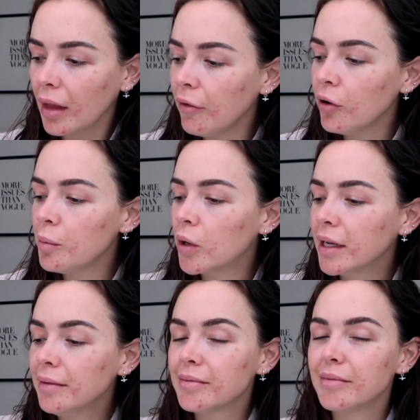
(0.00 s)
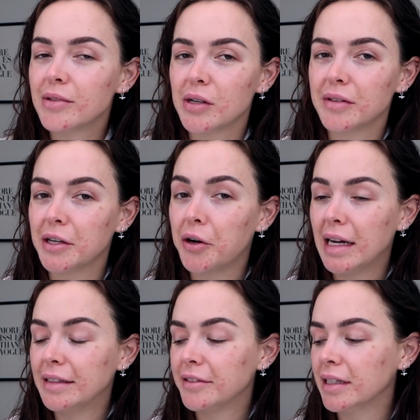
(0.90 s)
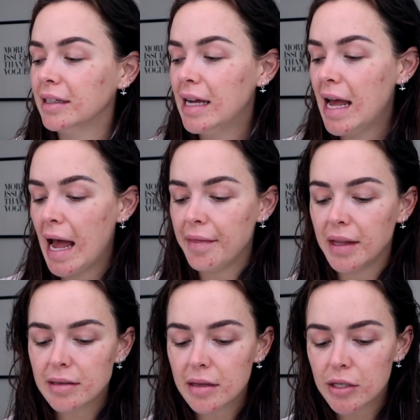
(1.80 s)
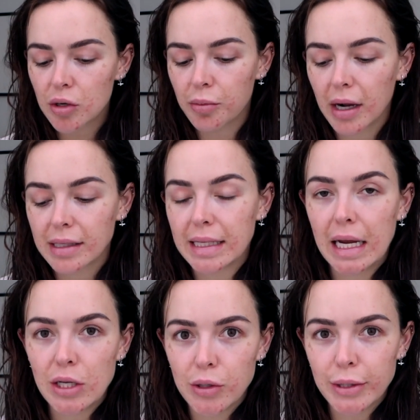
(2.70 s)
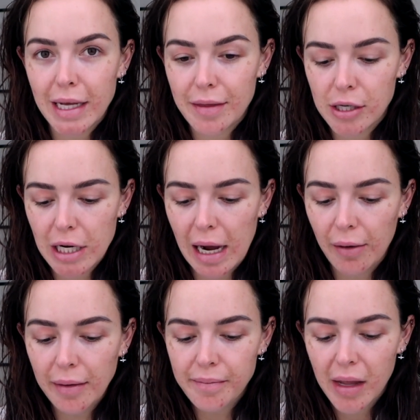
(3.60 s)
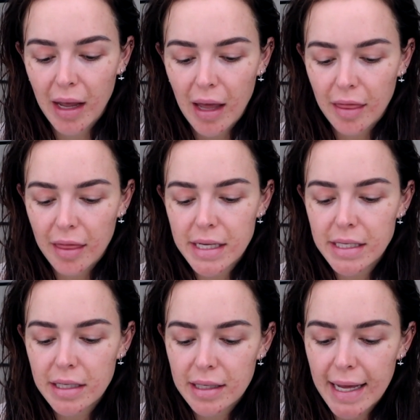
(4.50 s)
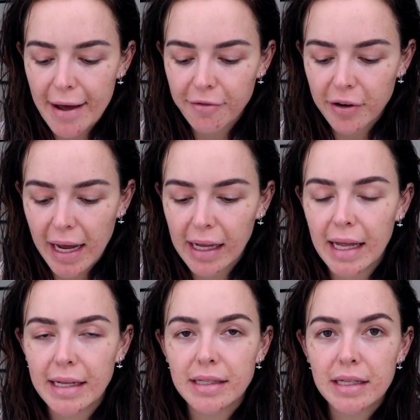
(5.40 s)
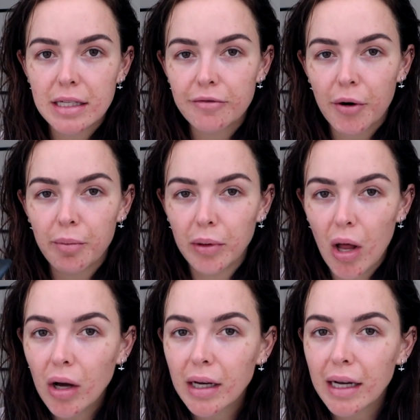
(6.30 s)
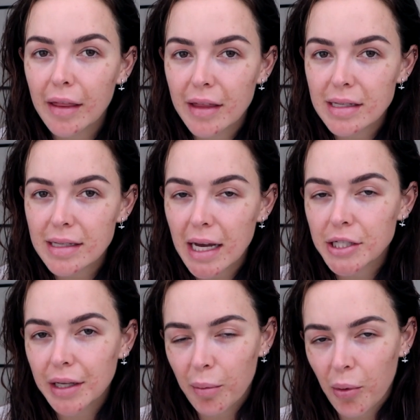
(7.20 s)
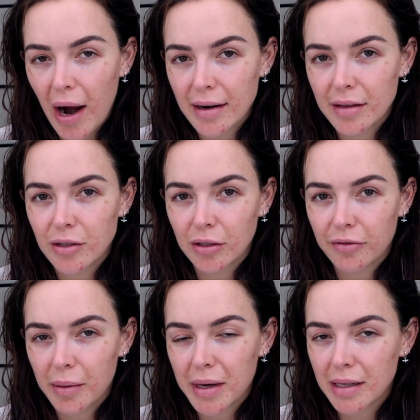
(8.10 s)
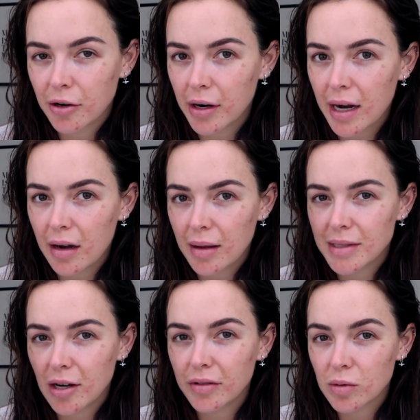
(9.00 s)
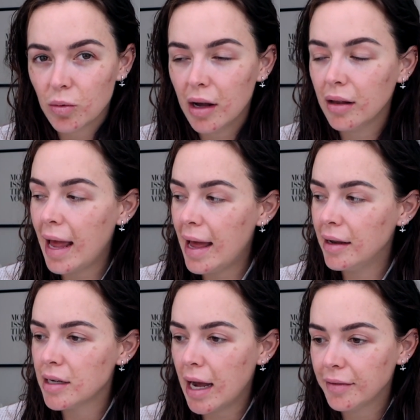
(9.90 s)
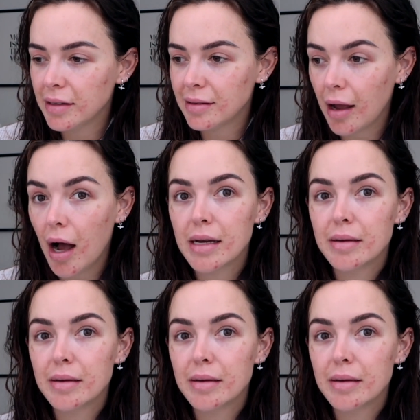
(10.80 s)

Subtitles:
every morning, so obviously not after. And these are the 2 products that I use in the shower. This is the Everyday Cleanse. This is from BLOC. This is actually a brand that Dr. Freeman has created himself as well, and I have to say I